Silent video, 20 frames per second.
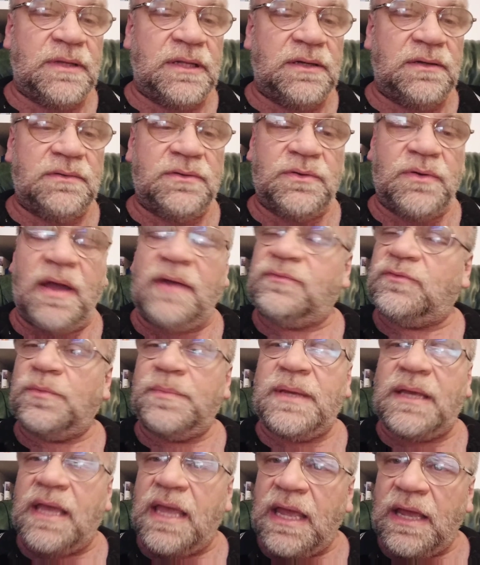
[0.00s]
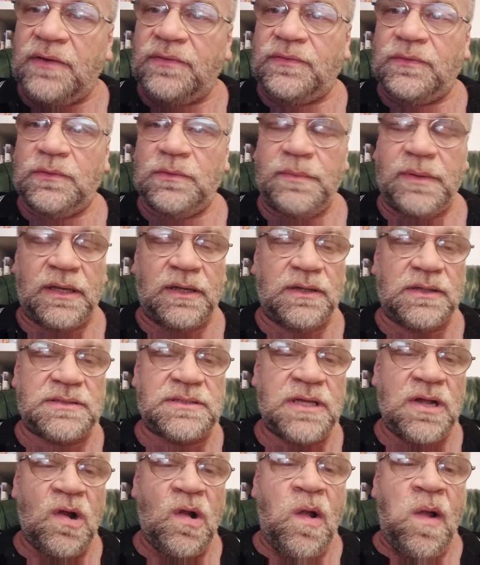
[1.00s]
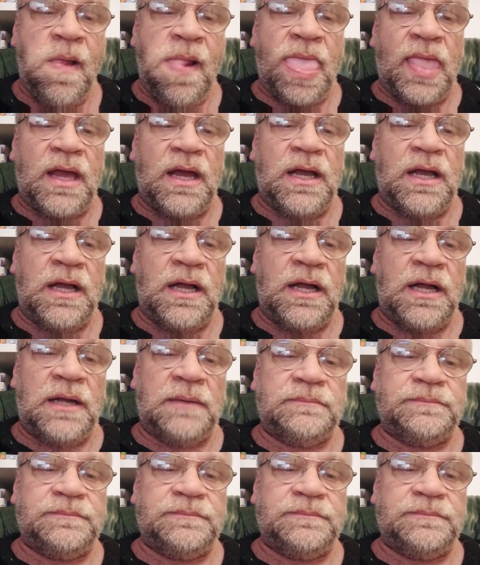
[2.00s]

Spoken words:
you have to be careful because otherwise